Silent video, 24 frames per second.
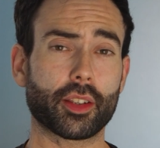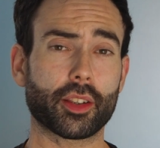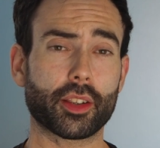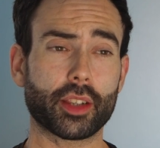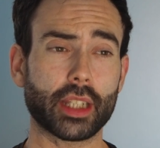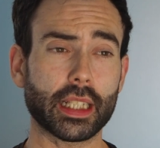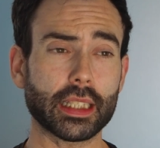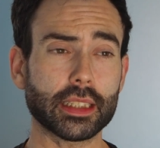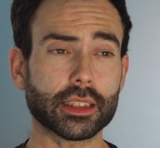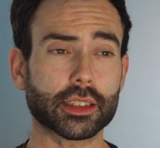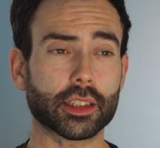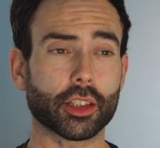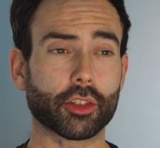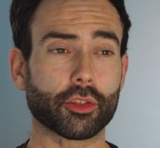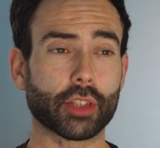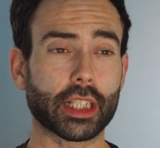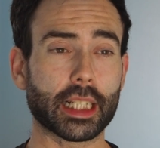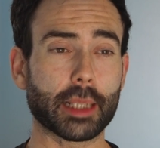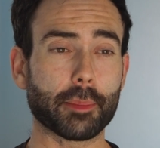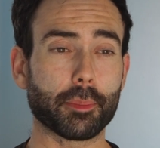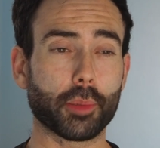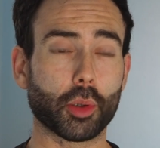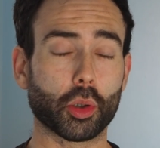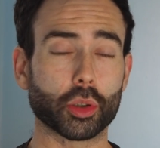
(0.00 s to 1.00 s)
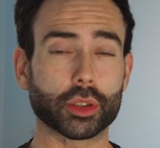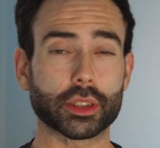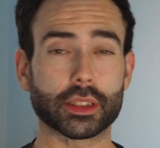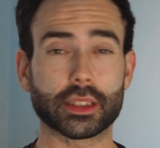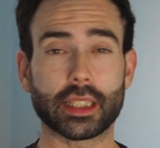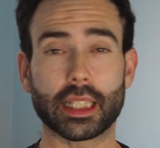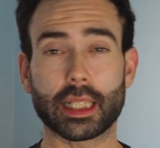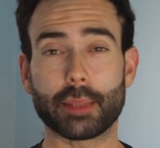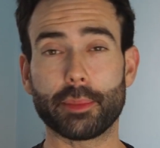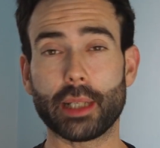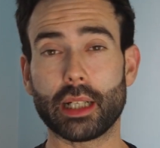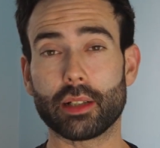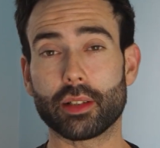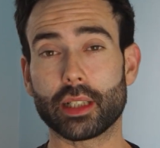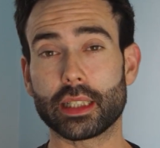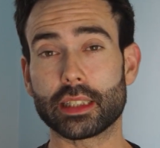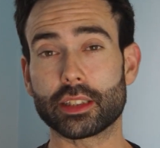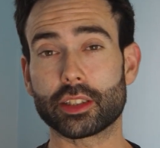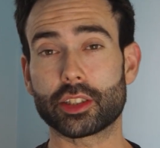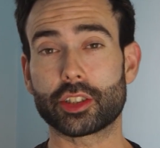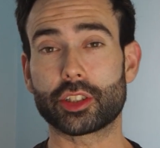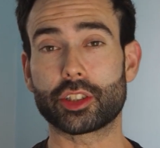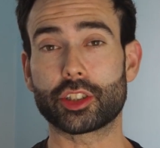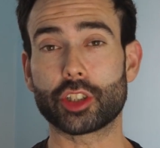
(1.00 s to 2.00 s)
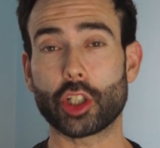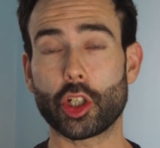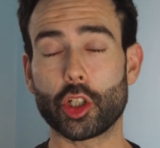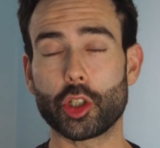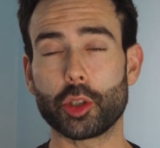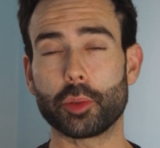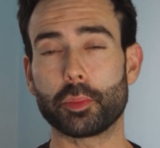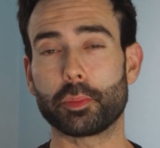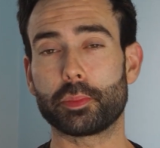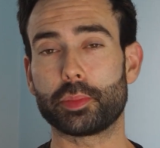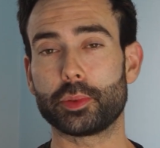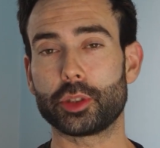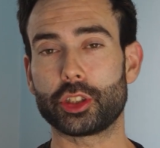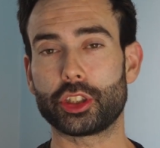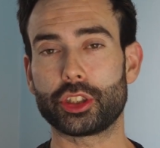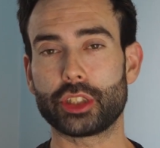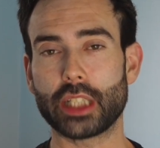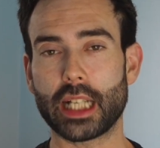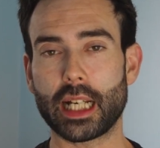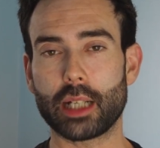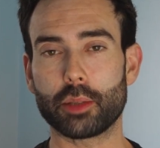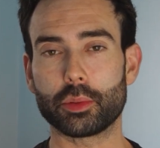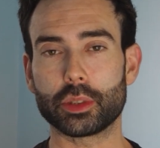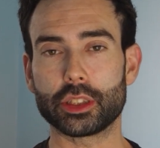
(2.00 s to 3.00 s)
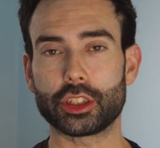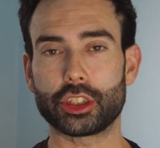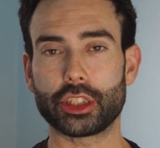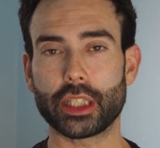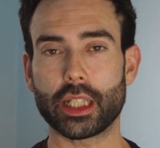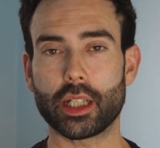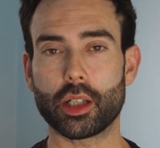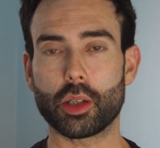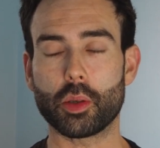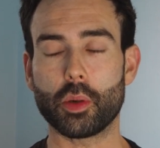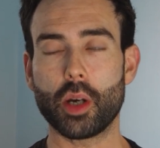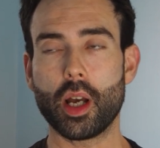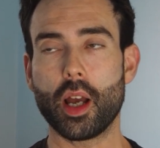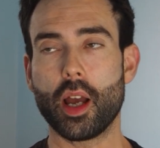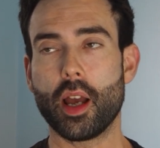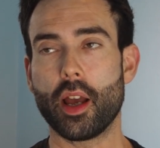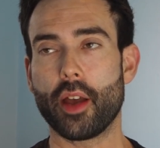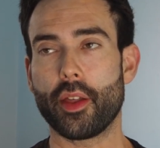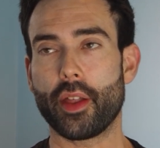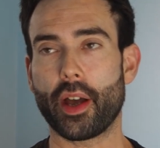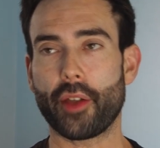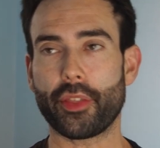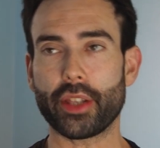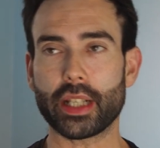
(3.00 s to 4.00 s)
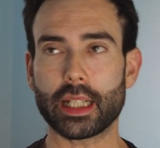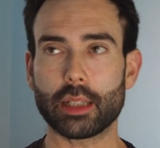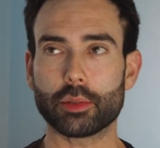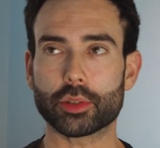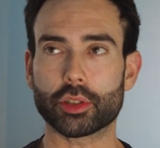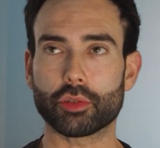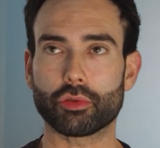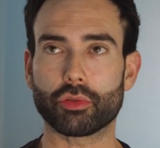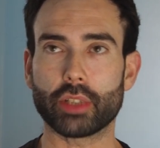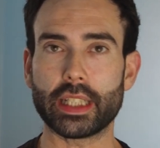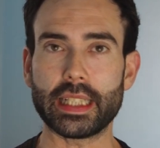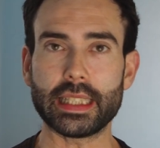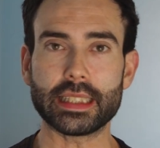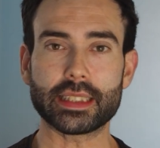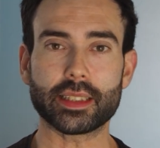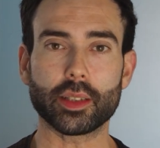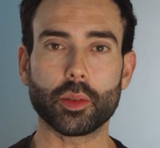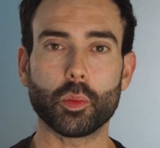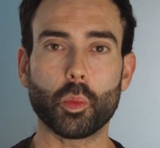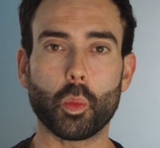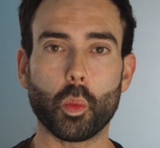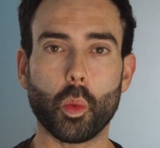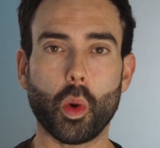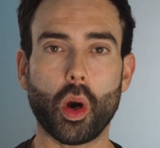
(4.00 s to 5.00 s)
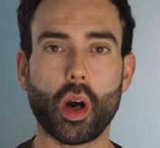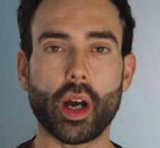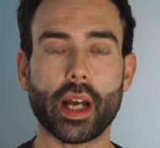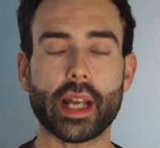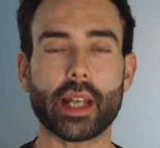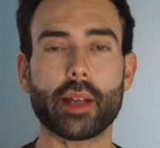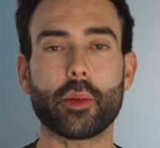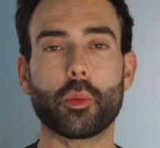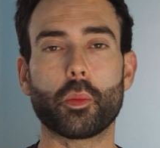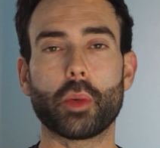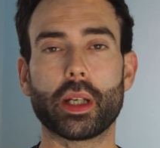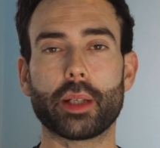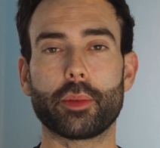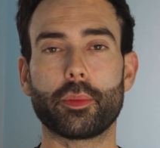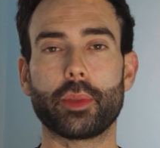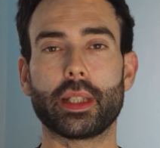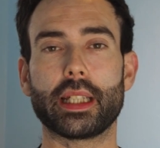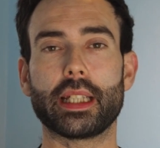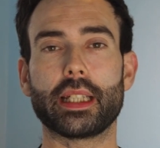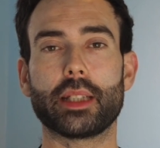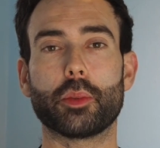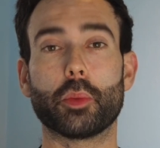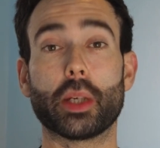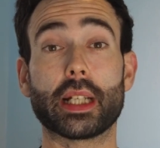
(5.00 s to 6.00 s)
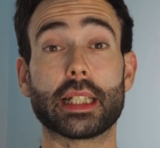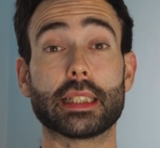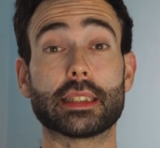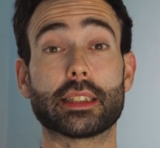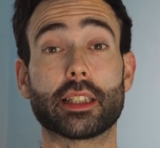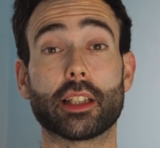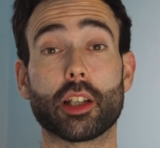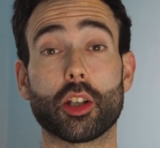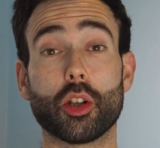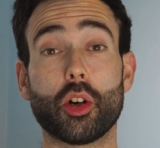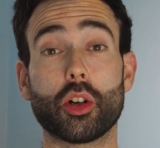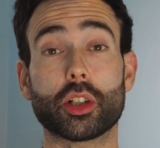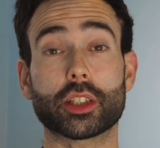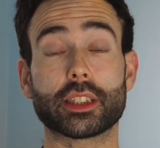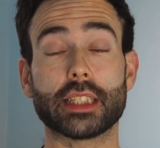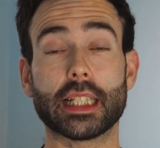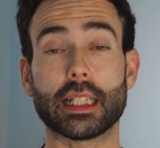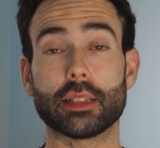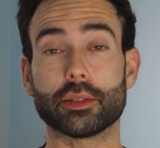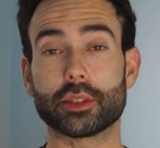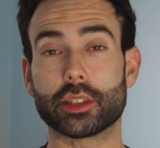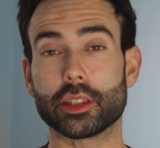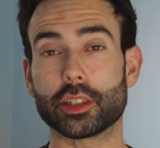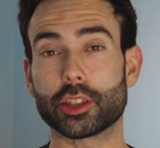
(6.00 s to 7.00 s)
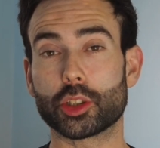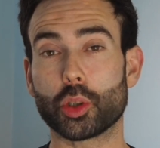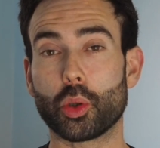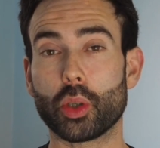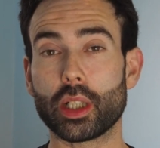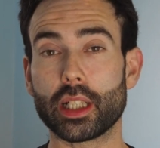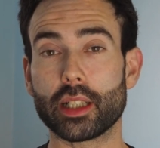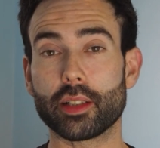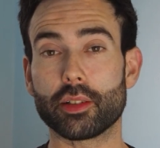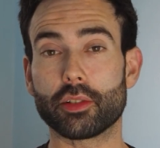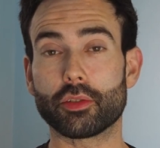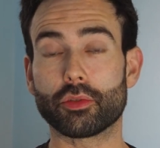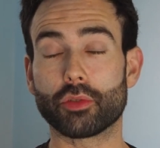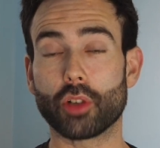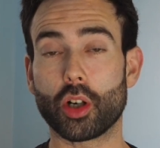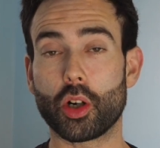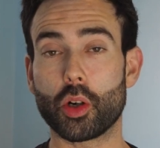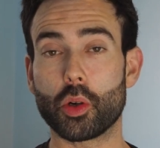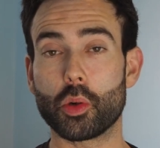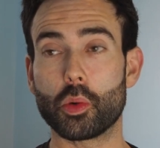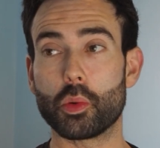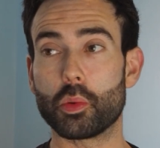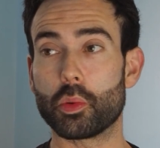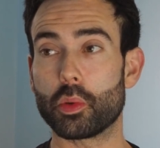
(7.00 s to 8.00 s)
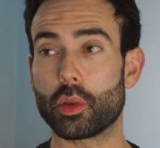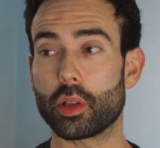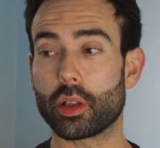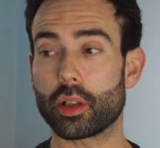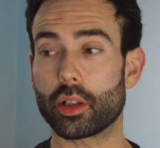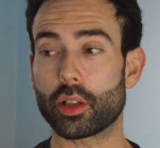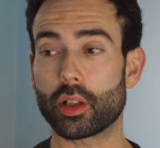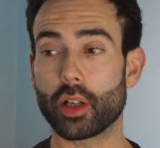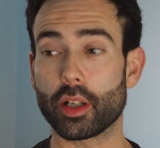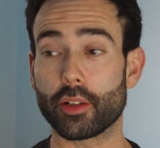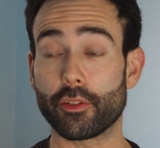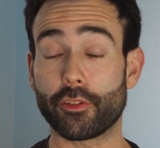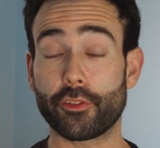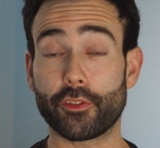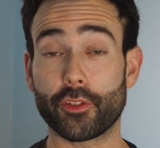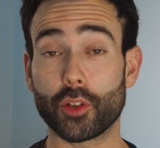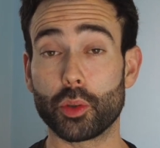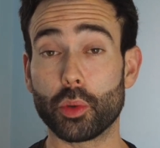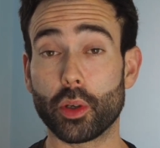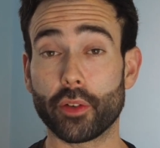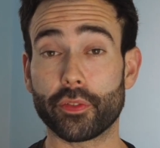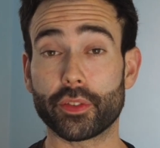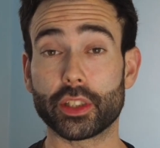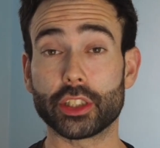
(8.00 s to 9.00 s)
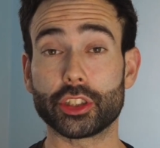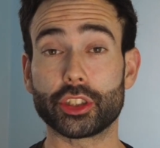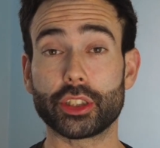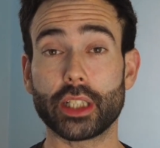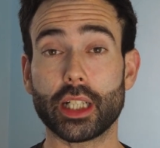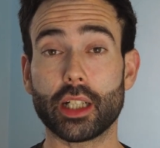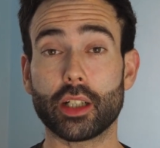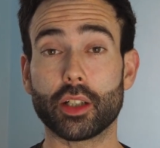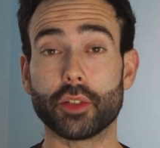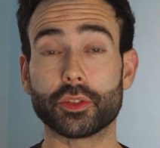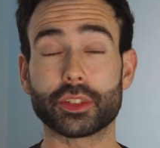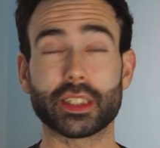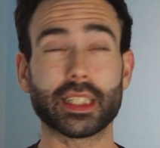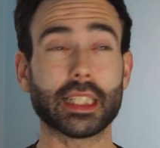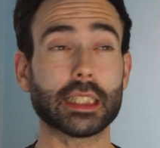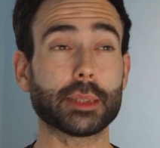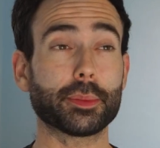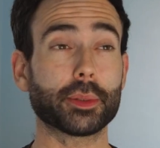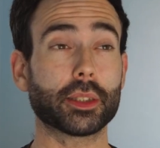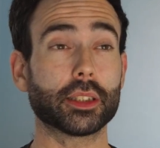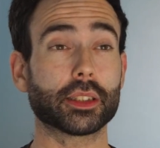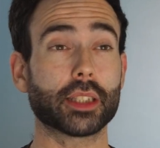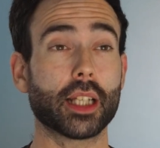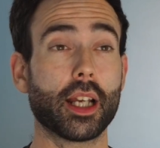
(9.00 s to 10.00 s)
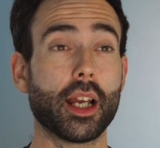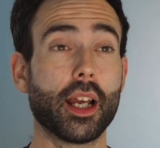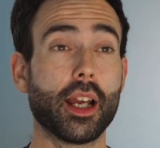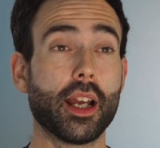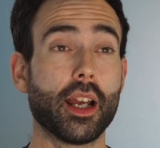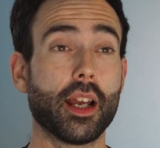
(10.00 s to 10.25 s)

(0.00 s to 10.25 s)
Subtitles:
things that are really important to think about, like soap, shower gel. I think there was a reason why when we went into the lockdowns that toilet roll kind of flew off the shelves, and that's because